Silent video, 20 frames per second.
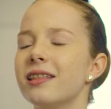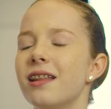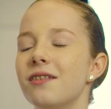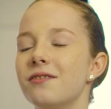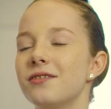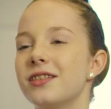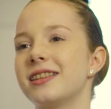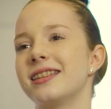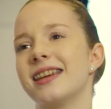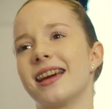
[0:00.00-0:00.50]

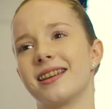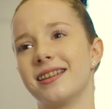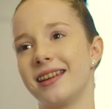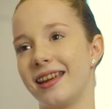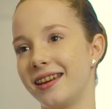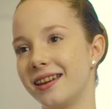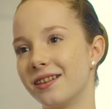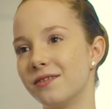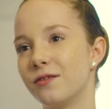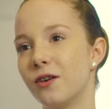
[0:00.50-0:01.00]
love the
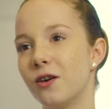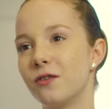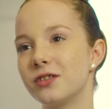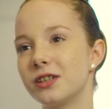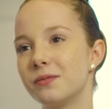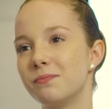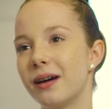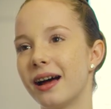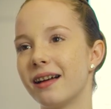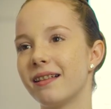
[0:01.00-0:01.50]
technique
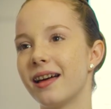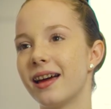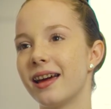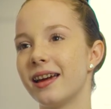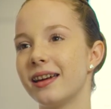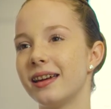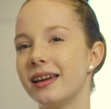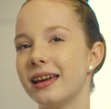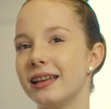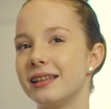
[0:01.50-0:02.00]
involved in
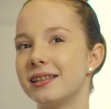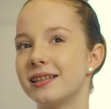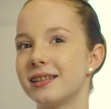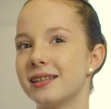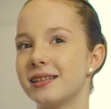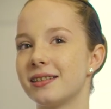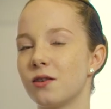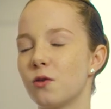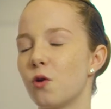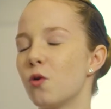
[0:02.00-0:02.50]
ballet.
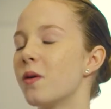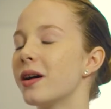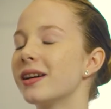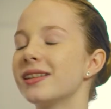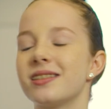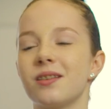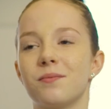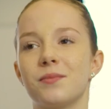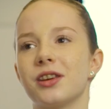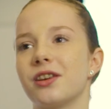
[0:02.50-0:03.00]
It's
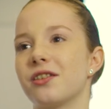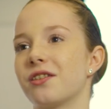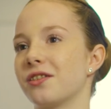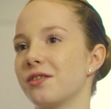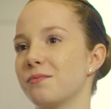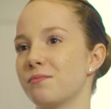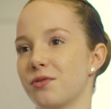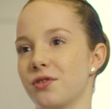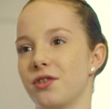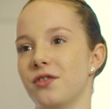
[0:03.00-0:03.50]
always something you
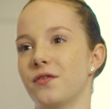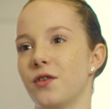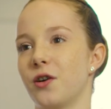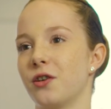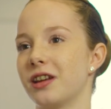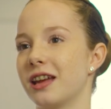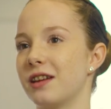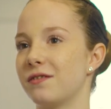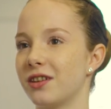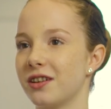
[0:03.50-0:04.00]
can improve
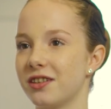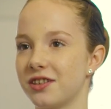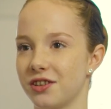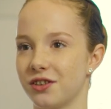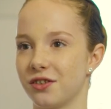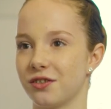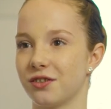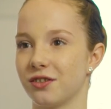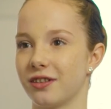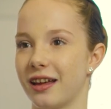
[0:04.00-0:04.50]
on, even
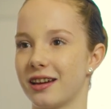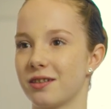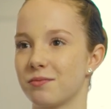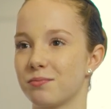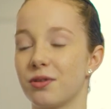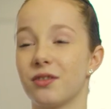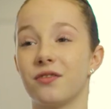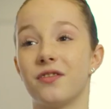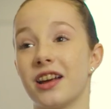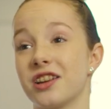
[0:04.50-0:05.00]
into your
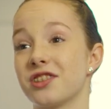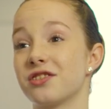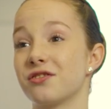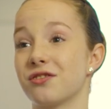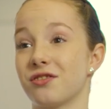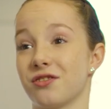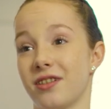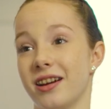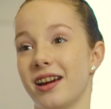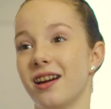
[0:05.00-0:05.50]
like
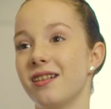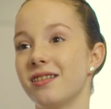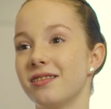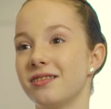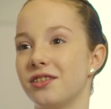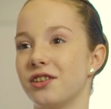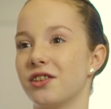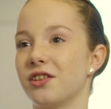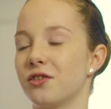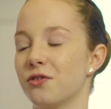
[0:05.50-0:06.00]
professional career.
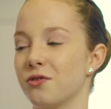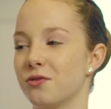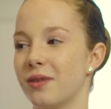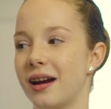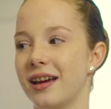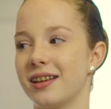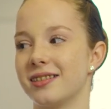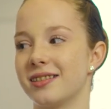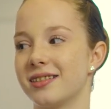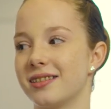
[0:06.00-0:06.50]
You can
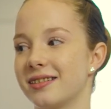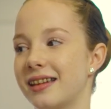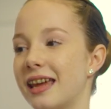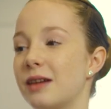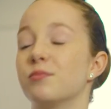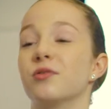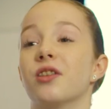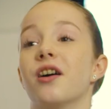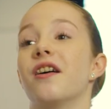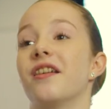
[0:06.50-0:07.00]
always
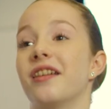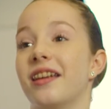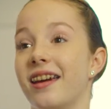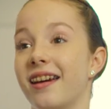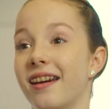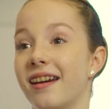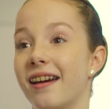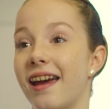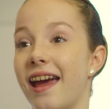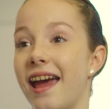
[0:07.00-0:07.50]
keep
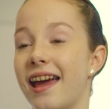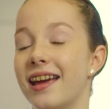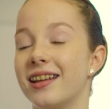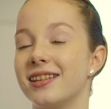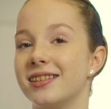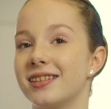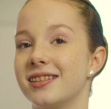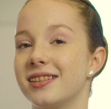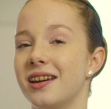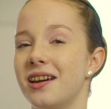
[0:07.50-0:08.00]
learning.
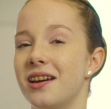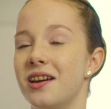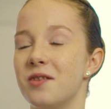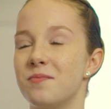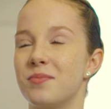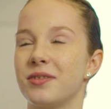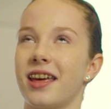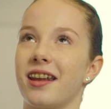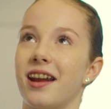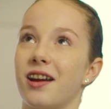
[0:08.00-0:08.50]

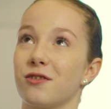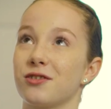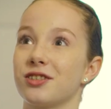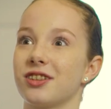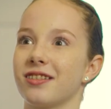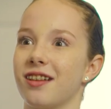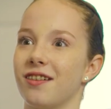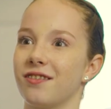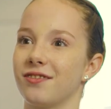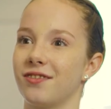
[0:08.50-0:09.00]
But then I
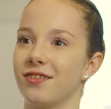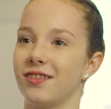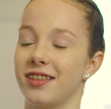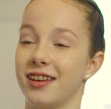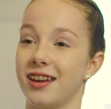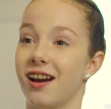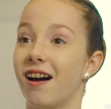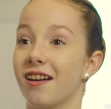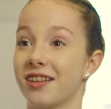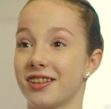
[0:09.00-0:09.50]
also love
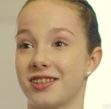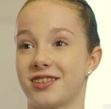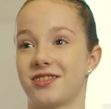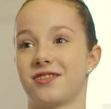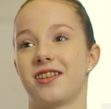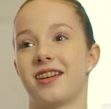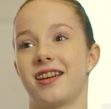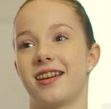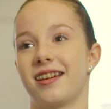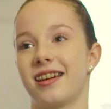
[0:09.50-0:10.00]
the
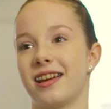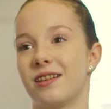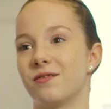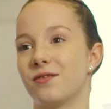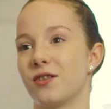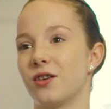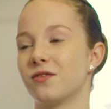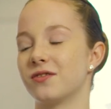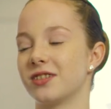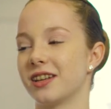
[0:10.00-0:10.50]
artistry
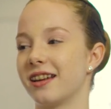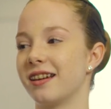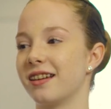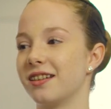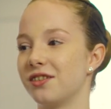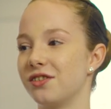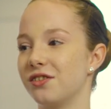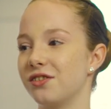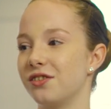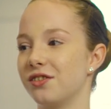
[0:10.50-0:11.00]
involved in
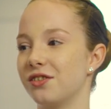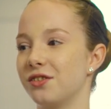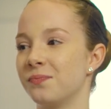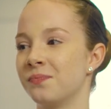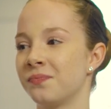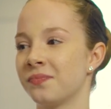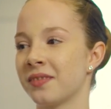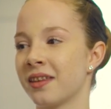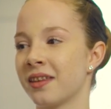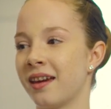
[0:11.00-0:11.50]
it. You
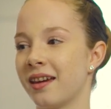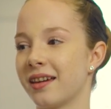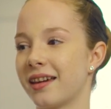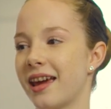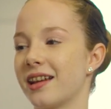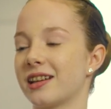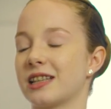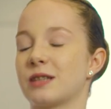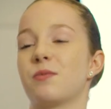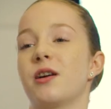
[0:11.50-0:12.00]

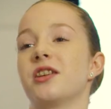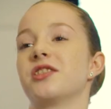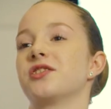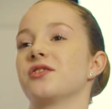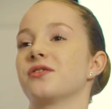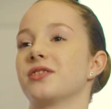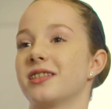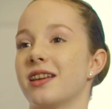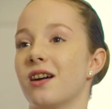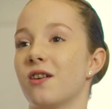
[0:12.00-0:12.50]
can
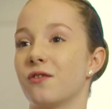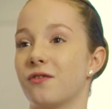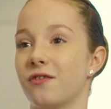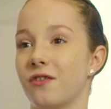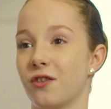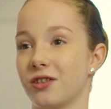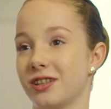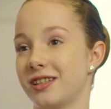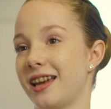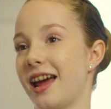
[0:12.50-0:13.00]
express
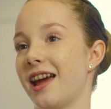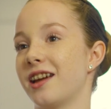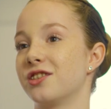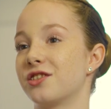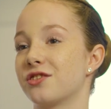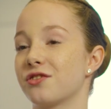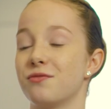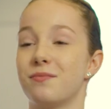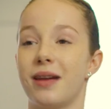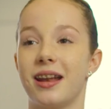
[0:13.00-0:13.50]
yourself on
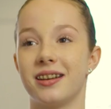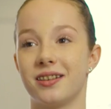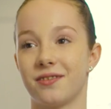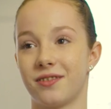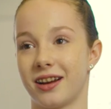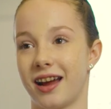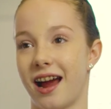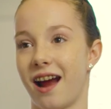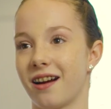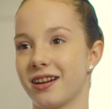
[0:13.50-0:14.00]
stage through many
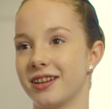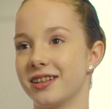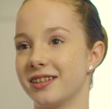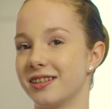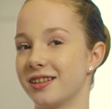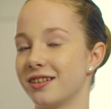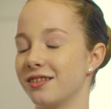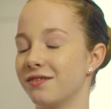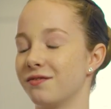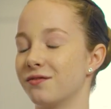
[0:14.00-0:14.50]
different
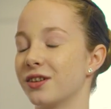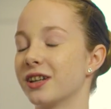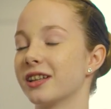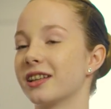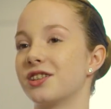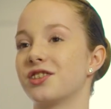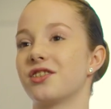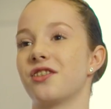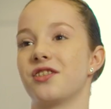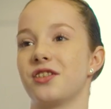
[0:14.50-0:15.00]
characters and
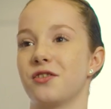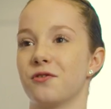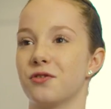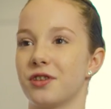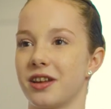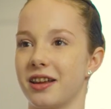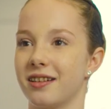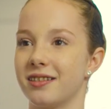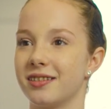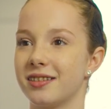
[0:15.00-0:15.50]
really show the
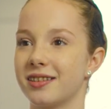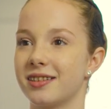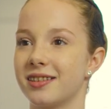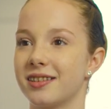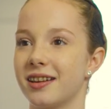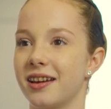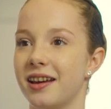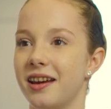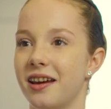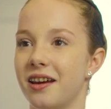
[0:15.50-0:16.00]

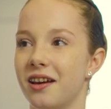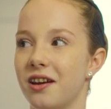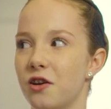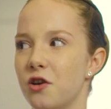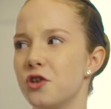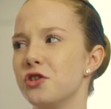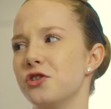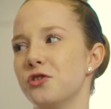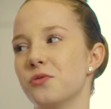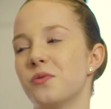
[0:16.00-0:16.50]
audience
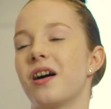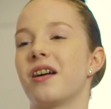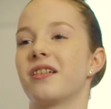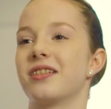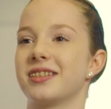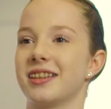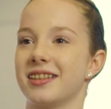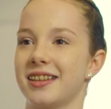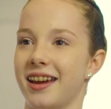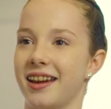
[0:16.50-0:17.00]
who you are
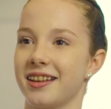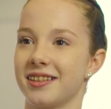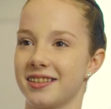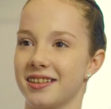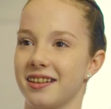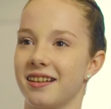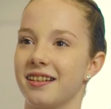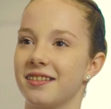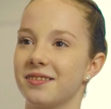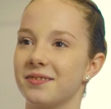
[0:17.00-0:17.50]
as a
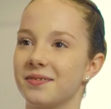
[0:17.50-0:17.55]
dancer.